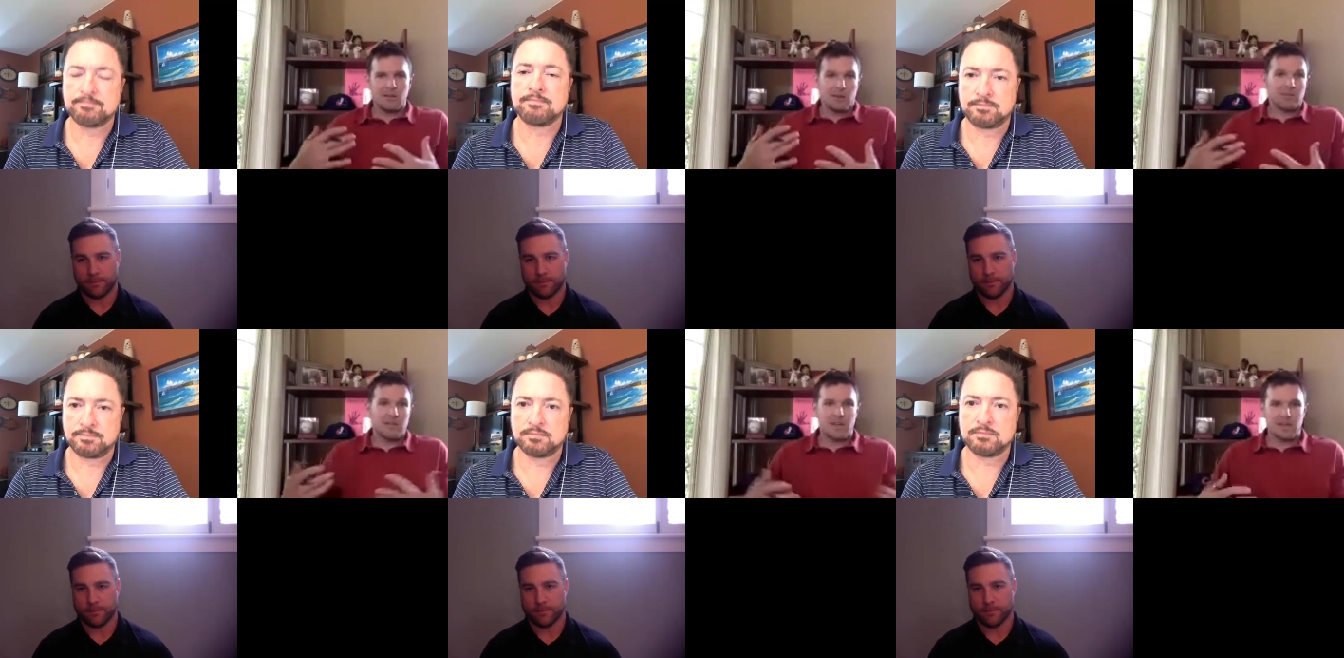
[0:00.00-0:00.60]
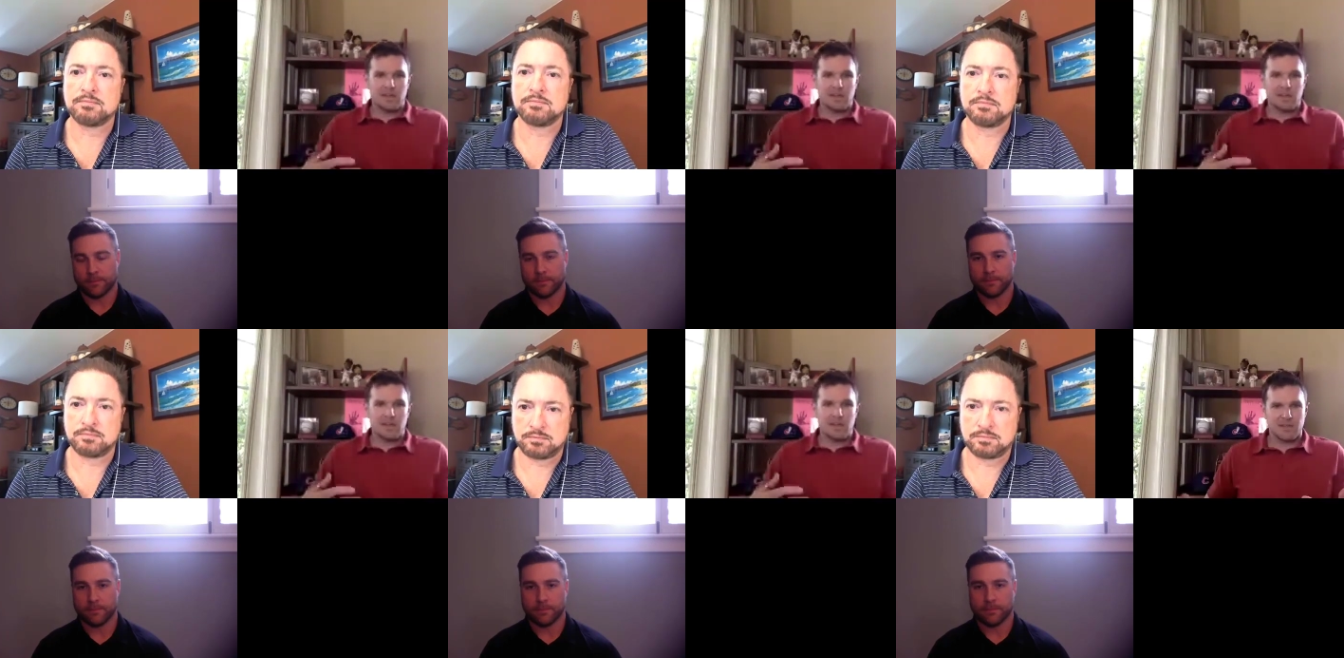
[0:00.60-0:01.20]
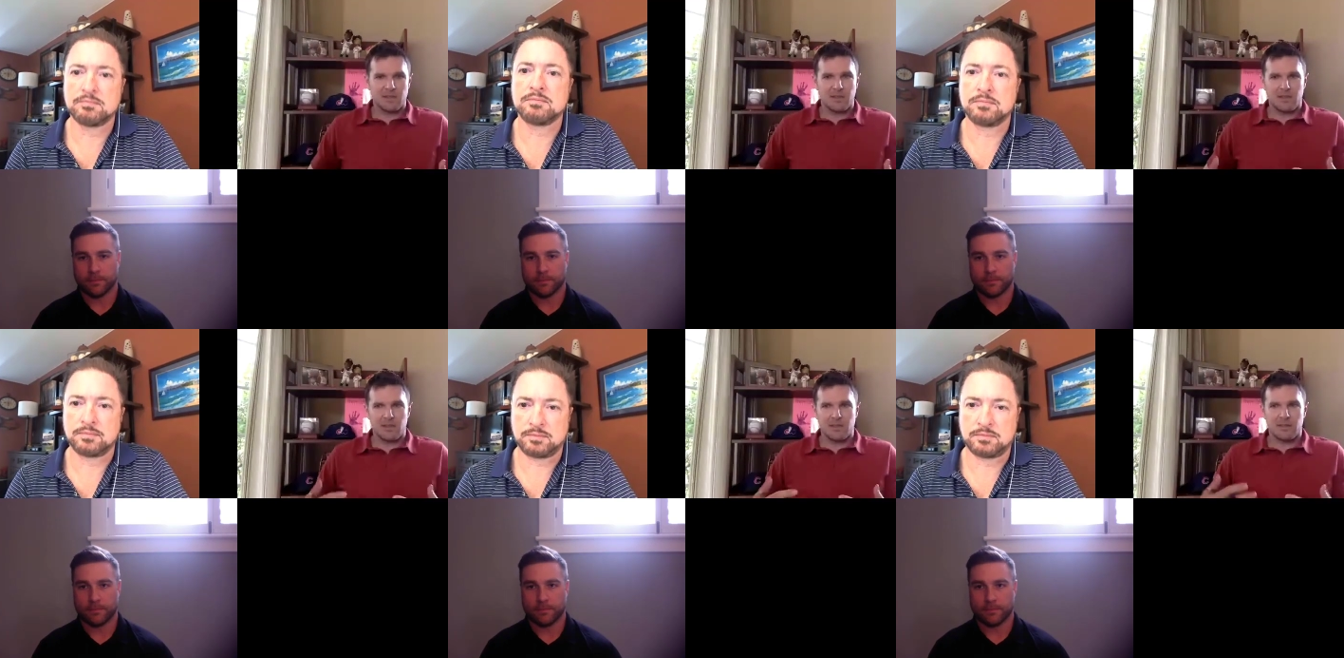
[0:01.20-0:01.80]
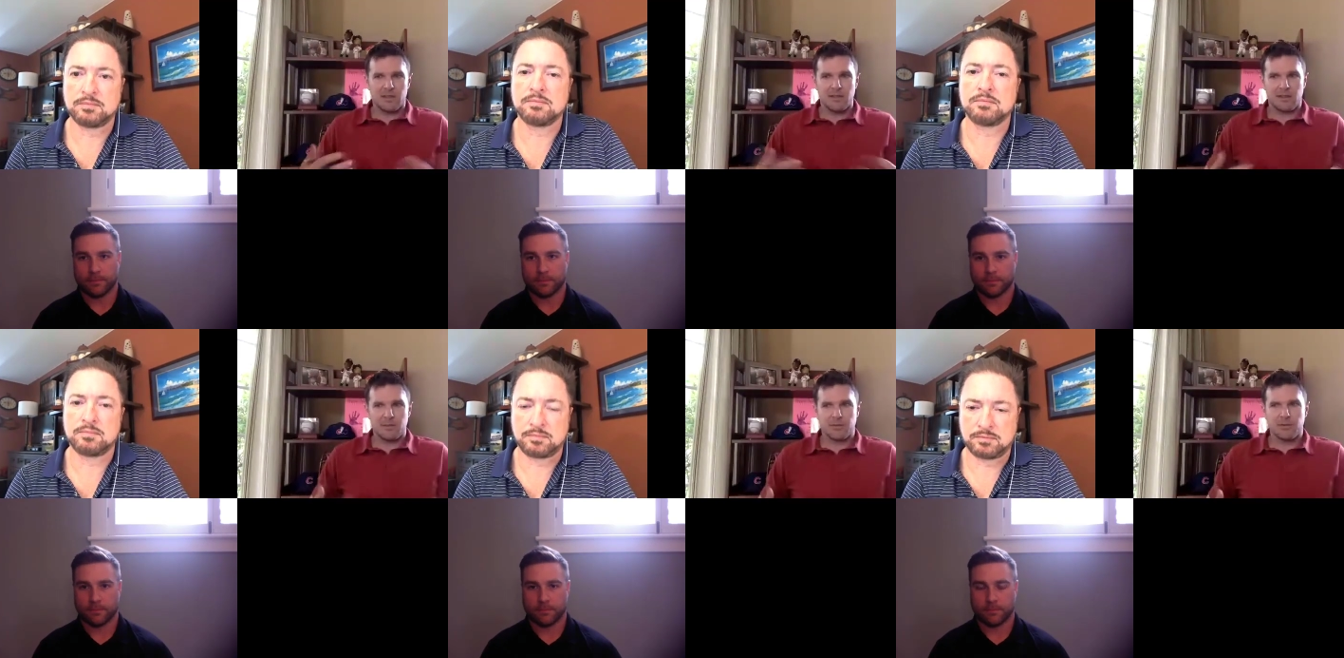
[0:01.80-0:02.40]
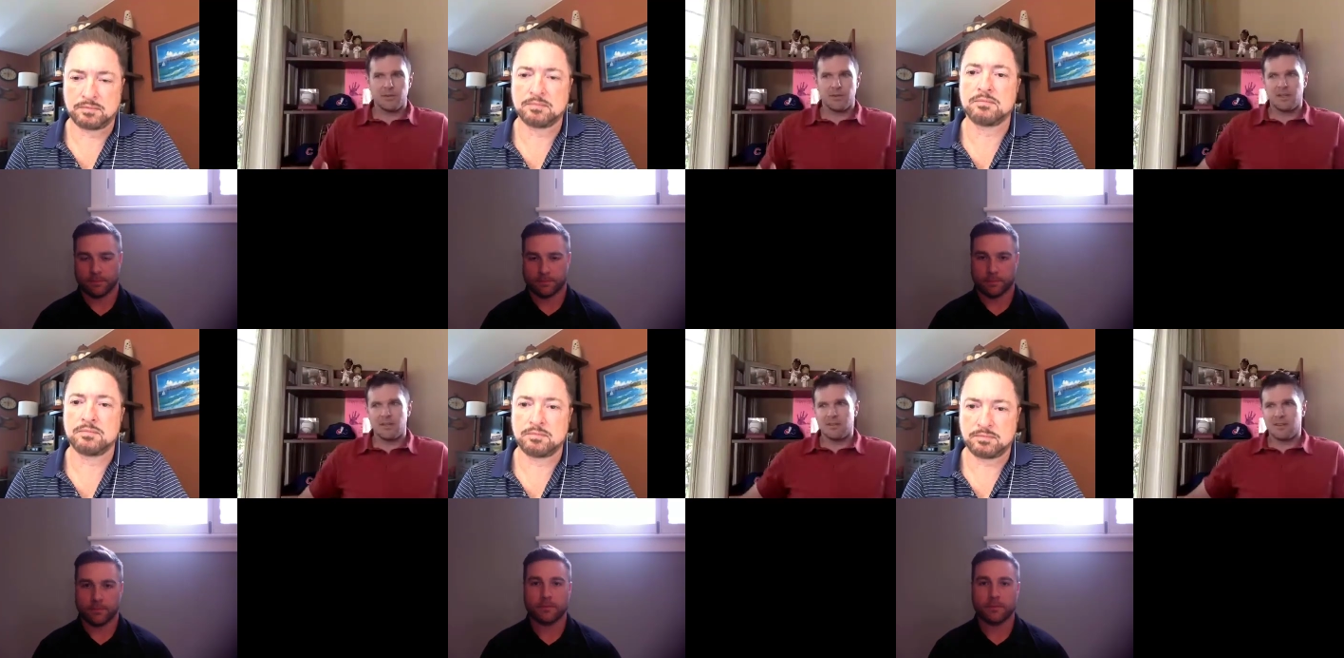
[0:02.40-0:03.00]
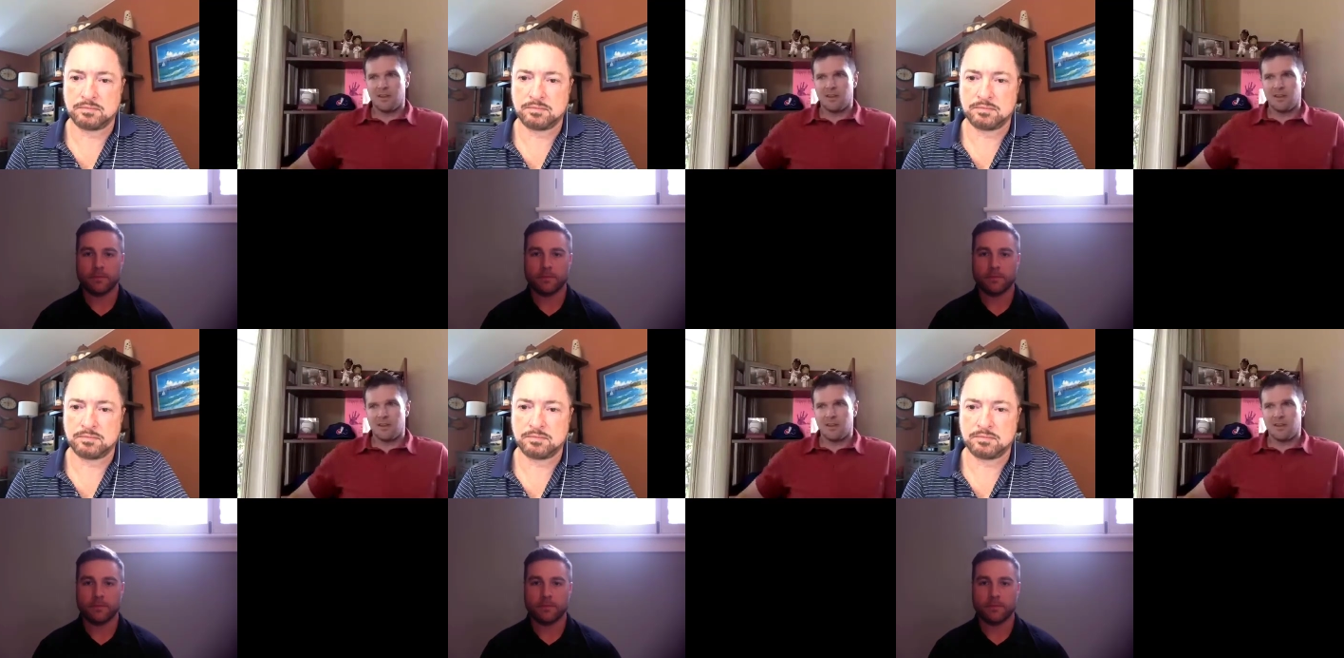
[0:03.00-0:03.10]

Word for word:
Speaker 1: know, today's jobs and in today's opportunities.